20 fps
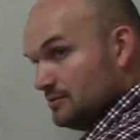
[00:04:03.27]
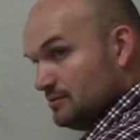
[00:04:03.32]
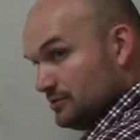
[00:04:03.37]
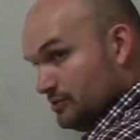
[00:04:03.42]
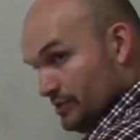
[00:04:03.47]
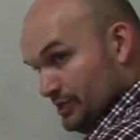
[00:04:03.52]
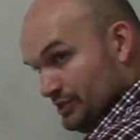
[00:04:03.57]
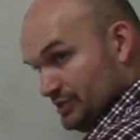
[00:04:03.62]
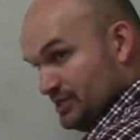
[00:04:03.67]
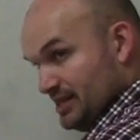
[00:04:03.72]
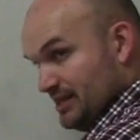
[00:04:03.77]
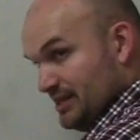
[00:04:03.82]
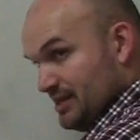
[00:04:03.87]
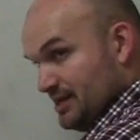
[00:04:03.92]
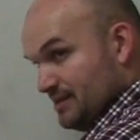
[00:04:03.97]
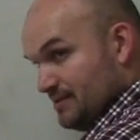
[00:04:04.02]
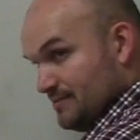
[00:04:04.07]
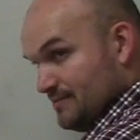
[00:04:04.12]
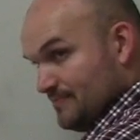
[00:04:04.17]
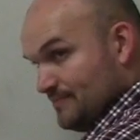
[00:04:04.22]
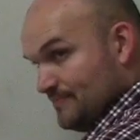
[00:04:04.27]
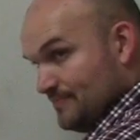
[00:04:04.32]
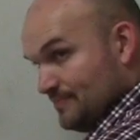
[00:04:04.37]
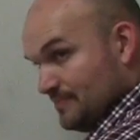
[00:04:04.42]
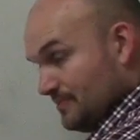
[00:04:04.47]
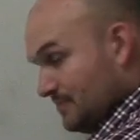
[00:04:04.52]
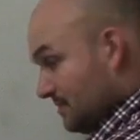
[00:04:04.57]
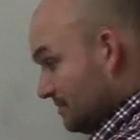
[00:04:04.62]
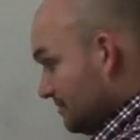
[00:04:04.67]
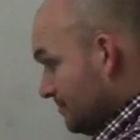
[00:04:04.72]
Do you understand that?
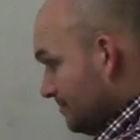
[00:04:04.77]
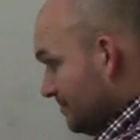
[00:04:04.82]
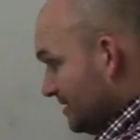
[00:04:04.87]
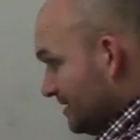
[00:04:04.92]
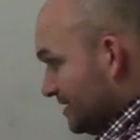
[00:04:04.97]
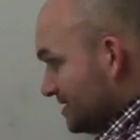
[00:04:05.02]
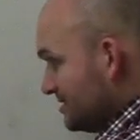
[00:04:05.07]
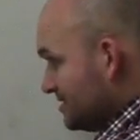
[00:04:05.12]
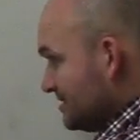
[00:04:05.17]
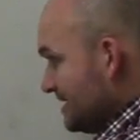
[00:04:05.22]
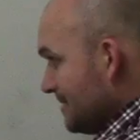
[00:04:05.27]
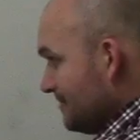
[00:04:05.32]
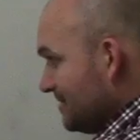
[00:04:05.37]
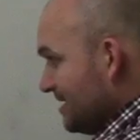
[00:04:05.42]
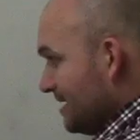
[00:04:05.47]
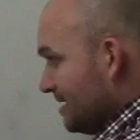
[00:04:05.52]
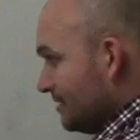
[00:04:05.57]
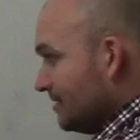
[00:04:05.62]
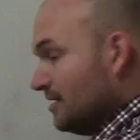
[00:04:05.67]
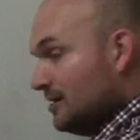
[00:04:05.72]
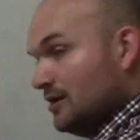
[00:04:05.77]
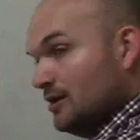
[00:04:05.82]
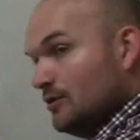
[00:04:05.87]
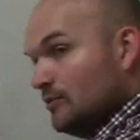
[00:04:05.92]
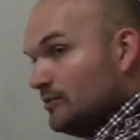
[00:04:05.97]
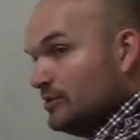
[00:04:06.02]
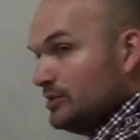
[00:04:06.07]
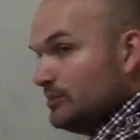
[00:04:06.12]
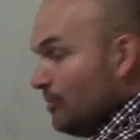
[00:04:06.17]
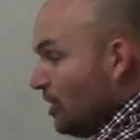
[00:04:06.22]
Because same thing.
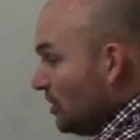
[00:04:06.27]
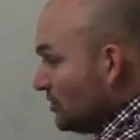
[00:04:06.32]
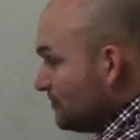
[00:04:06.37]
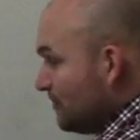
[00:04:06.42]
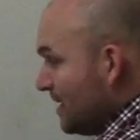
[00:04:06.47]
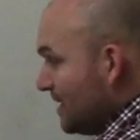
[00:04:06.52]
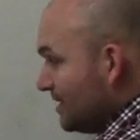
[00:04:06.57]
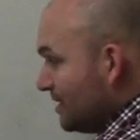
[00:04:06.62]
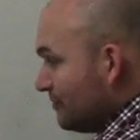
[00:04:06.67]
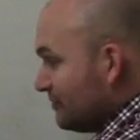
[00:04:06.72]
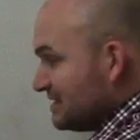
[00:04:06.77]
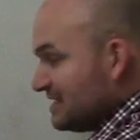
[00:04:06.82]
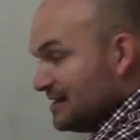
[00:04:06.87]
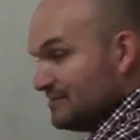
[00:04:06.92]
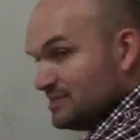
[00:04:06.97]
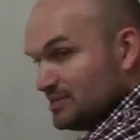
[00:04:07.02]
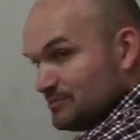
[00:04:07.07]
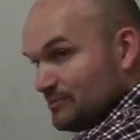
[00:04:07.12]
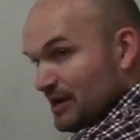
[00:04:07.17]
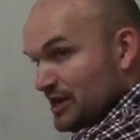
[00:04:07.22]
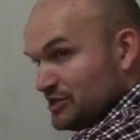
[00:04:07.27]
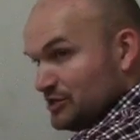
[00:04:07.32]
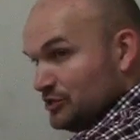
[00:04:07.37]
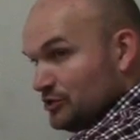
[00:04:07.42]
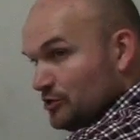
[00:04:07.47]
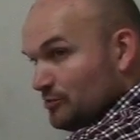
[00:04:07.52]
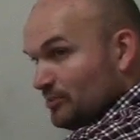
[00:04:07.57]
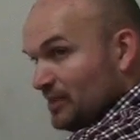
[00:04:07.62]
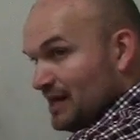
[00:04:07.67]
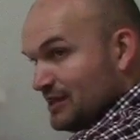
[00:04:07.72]
When you multiply a number times expression,
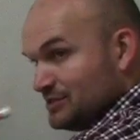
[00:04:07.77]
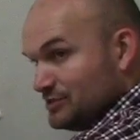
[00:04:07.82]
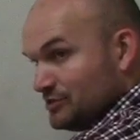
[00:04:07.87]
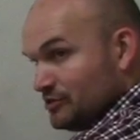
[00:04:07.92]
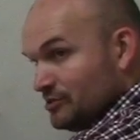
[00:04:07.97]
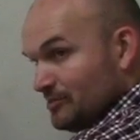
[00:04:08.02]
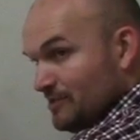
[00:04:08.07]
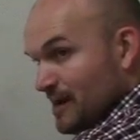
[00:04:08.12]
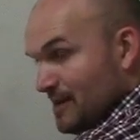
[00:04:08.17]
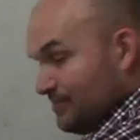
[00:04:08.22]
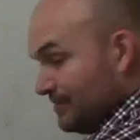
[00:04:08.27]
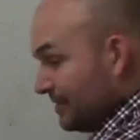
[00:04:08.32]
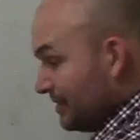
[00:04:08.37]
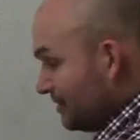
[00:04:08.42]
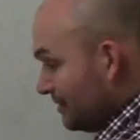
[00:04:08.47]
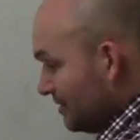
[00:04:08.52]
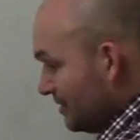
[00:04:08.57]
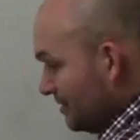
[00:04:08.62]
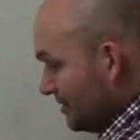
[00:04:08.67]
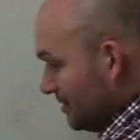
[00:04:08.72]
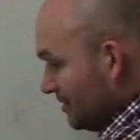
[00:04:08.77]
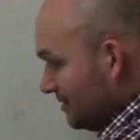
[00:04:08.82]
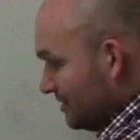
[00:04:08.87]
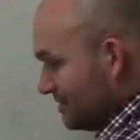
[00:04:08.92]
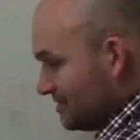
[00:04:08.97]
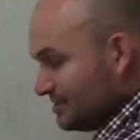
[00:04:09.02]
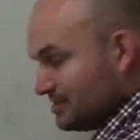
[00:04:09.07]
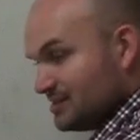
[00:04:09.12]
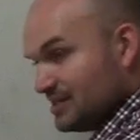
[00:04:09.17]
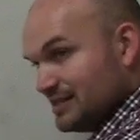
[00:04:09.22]
you apply distributive property.
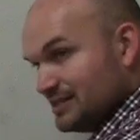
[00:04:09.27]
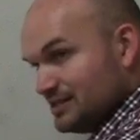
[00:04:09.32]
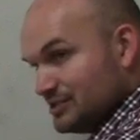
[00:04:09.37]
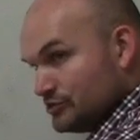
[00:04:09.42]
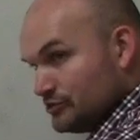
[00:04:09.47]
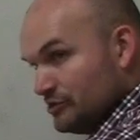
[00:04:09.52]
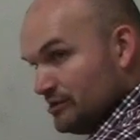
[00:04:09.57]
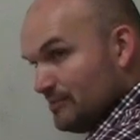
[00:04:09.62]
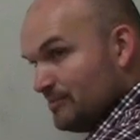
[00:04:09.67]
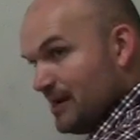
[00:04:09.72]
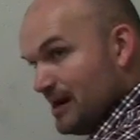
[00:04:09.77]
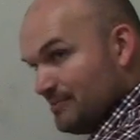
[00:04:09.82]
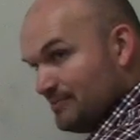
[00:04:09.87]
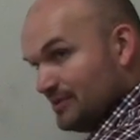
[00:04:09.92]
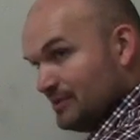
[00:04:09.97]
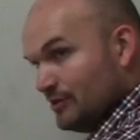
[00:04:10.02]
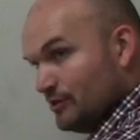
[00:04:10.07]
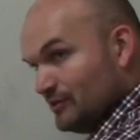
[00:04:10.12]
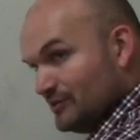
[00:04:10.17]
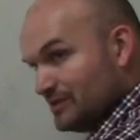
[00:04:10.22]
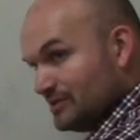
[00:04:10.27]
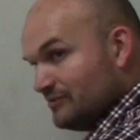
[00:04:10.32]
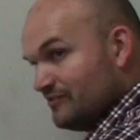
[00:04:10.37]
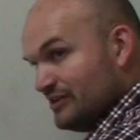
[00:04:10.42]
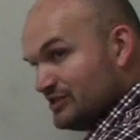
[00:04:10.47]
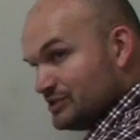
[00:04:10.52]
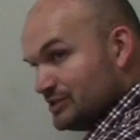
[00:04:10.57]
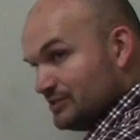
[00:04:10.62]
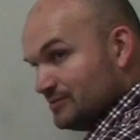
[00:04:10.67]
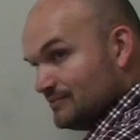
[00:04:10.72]
This is like distributive property, though, with
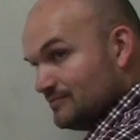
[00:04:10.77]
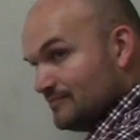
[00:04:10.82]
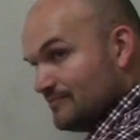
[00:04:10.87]
division.